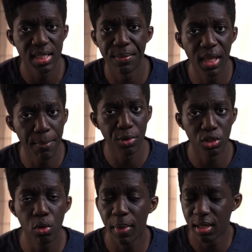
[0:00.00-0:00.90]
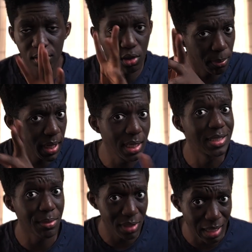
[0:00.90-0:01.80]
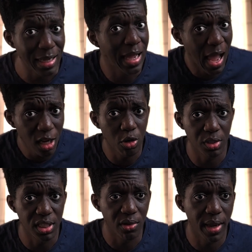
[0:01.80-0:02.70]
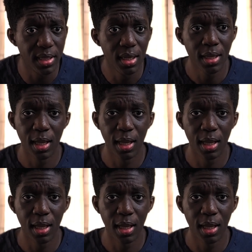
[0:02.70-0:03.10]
It's something emperors do, but, mainly it's something that Kaido did, right?